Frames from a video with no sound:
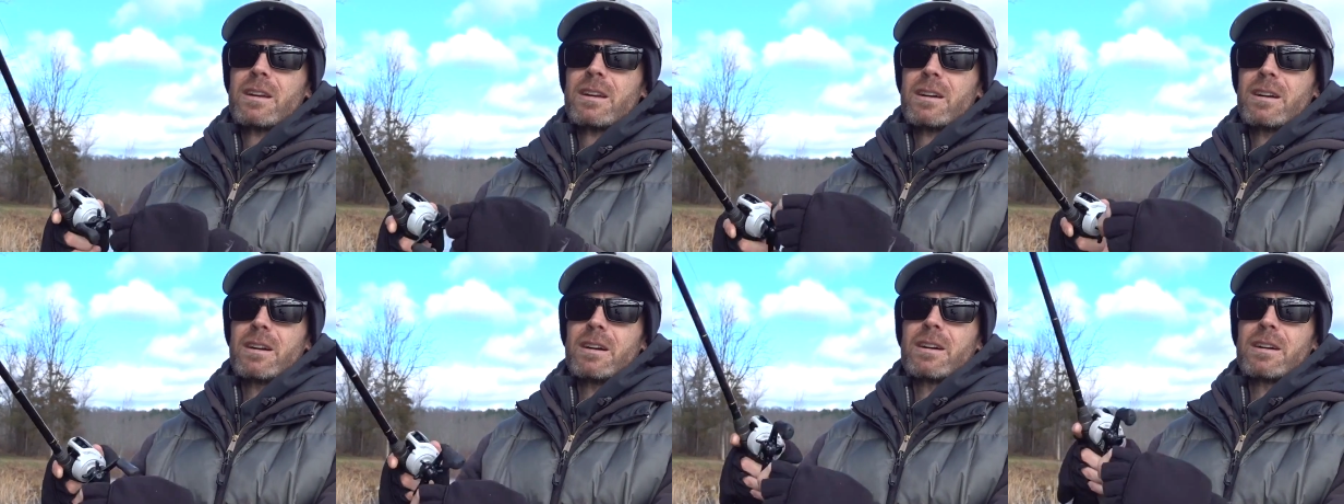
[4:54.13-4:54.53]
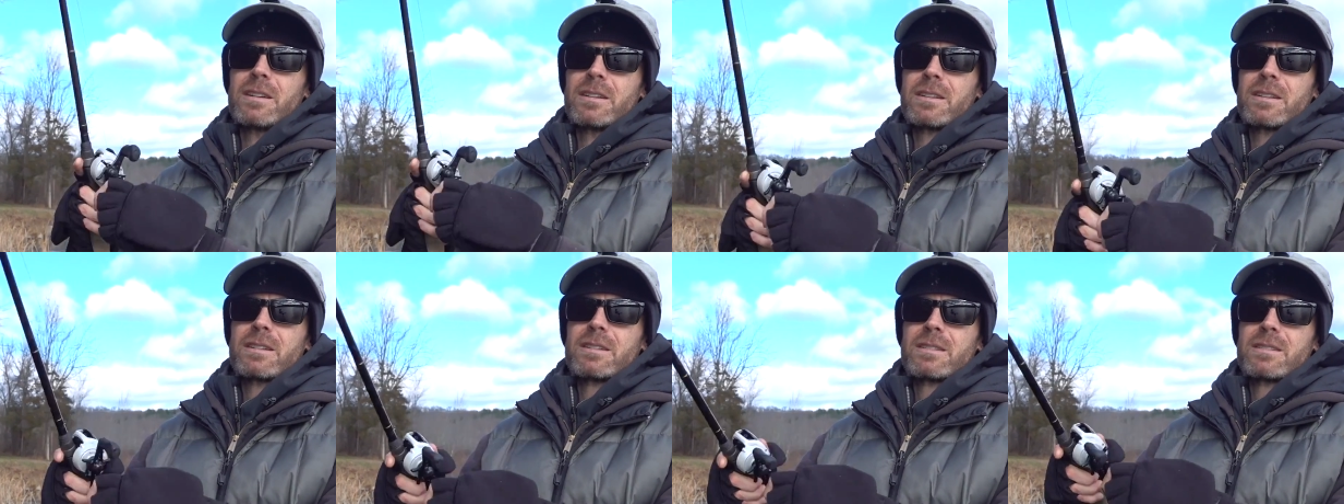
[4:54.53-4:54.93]

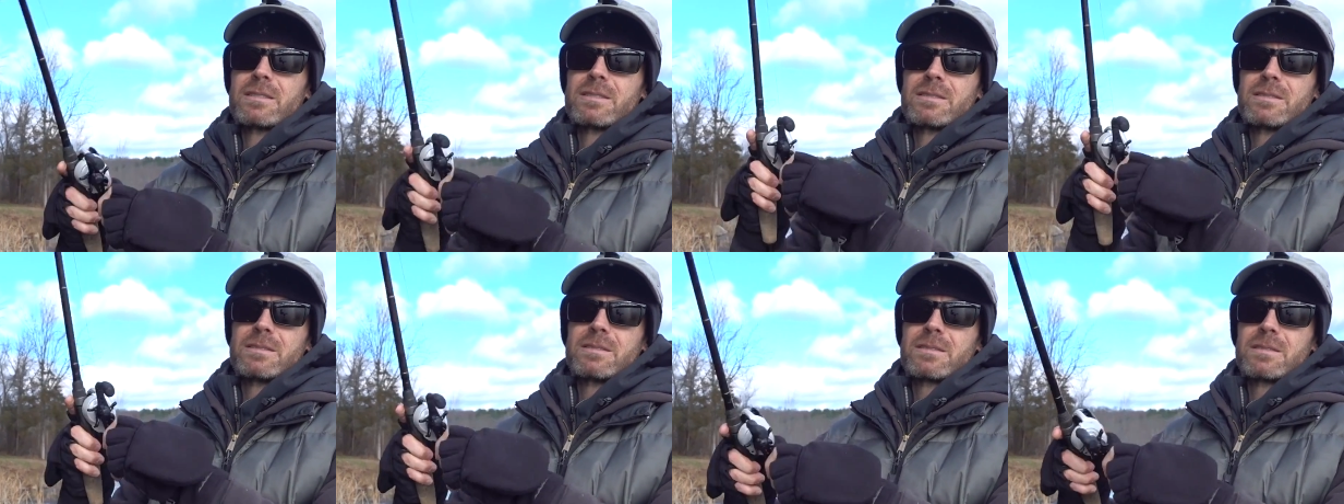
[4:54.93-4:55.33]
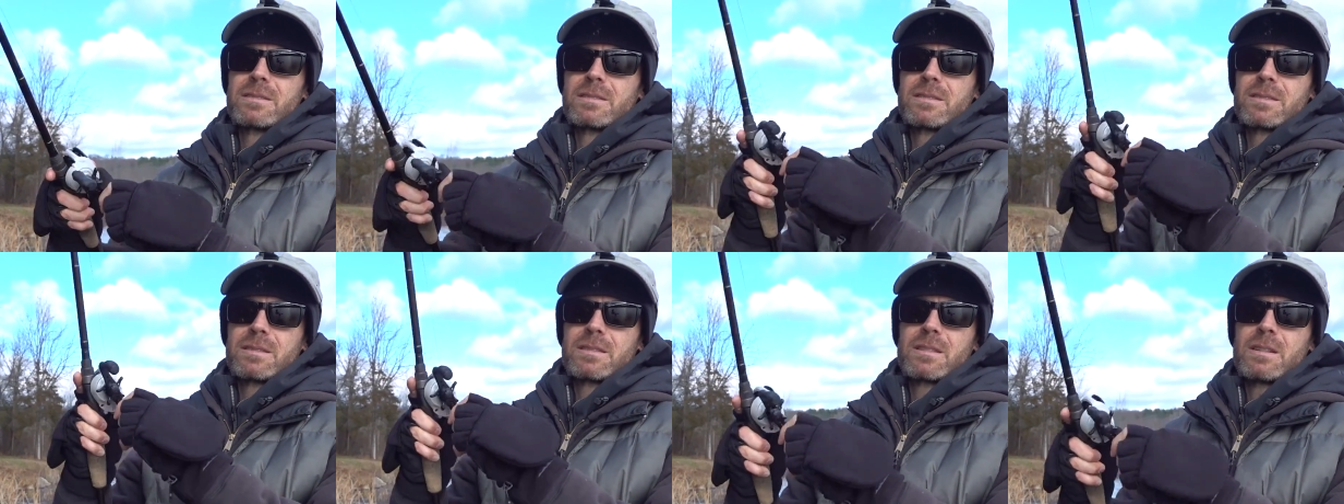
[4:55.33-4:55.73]

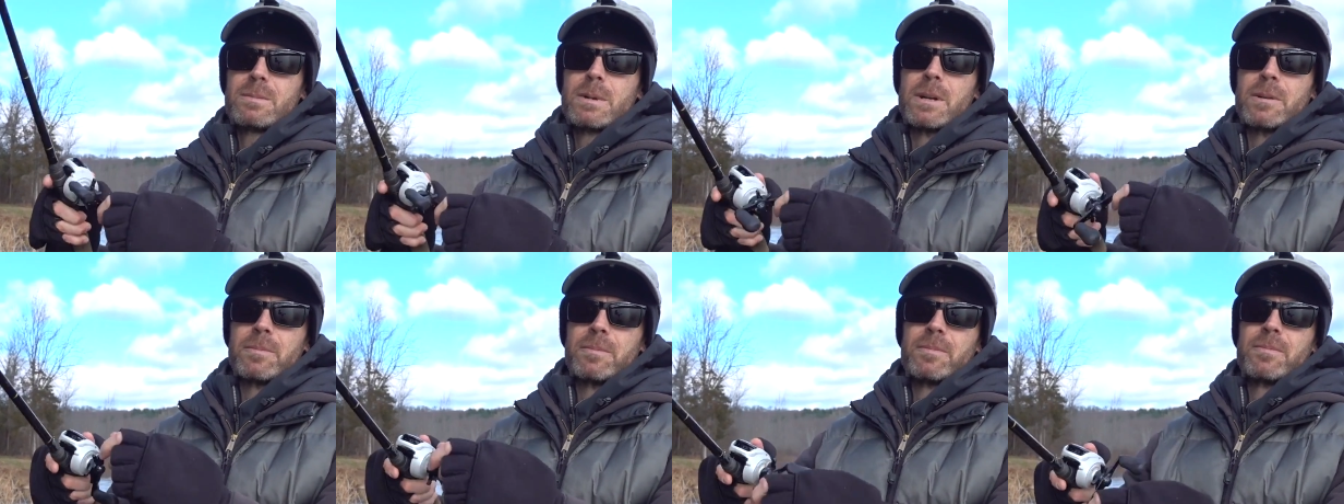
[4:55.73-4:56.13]
Come on.